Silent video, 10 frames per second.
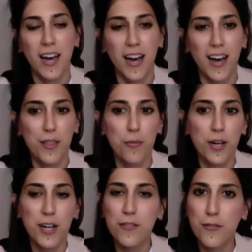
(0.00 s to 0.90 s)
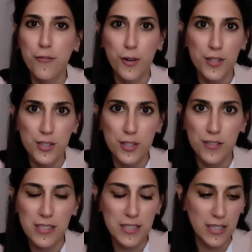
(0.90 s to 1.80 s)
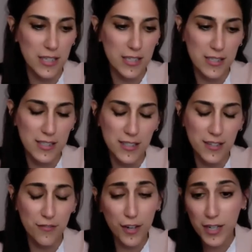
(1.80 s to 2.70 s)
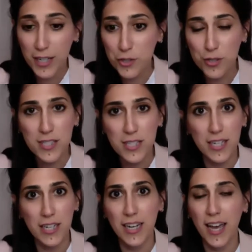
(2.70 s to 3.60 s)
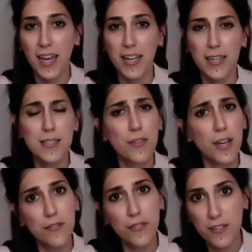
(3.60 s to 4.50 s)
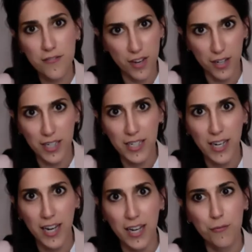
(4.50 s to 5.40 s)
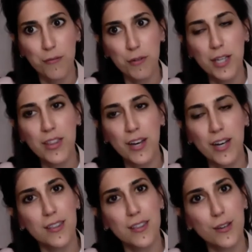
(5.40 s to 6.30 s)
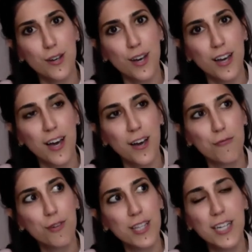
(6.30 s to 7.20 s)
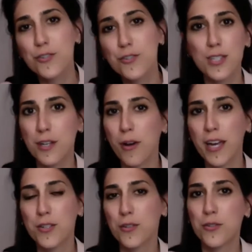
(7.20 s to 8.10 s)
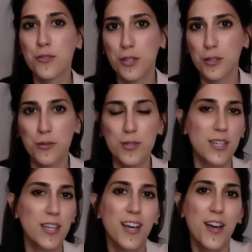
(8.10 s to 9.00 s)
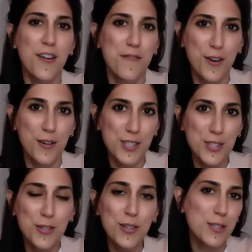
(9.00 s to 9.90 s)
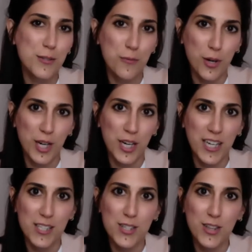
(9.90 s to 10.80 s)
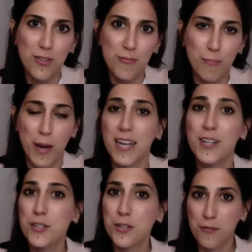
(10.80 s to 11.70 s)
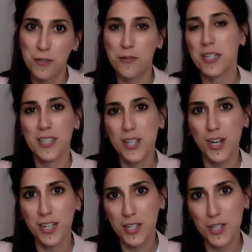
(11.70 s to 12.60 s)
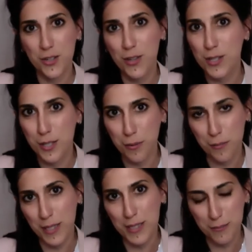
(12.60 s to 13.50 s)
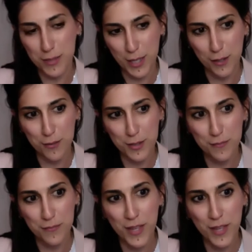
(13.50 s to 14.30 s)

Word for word: Uh, the work of the Foreign Service is very interesting and it's very, very varied. And we really thought that the a really interesting way to introduce folks to this work is by interviewing and talking to the diplomats themselves.